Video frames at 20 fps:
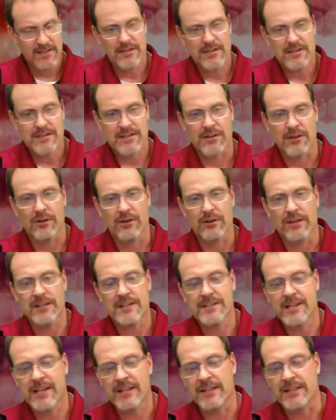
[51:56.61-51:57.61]
So
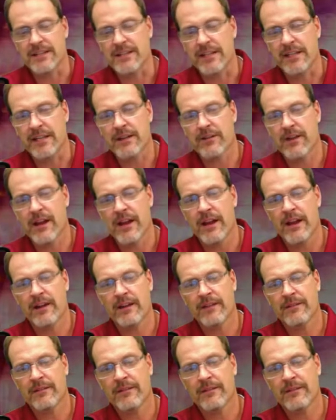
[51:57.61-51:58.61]
he's saying the D right
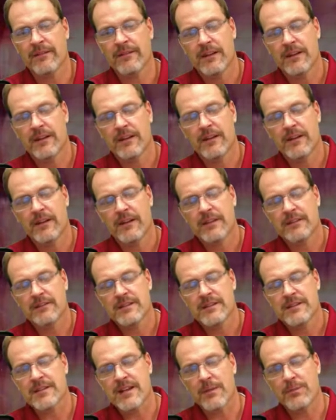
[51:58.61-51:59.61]
here,
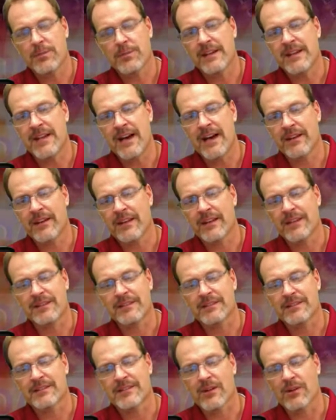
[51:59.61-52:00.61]
just up and down on the.
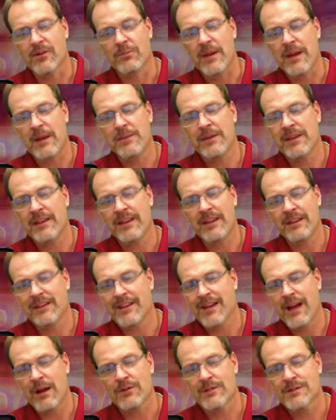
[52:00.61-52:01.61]
So maybe
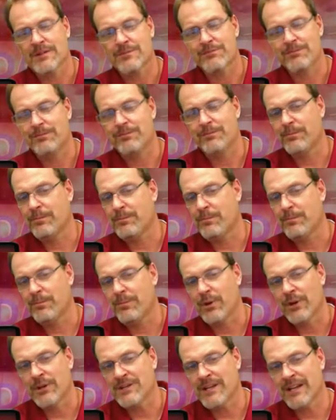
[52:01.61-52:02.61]
I was
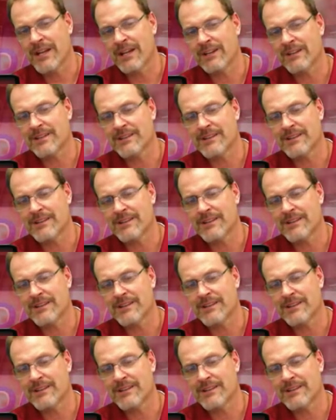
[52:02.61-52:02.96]
pushing it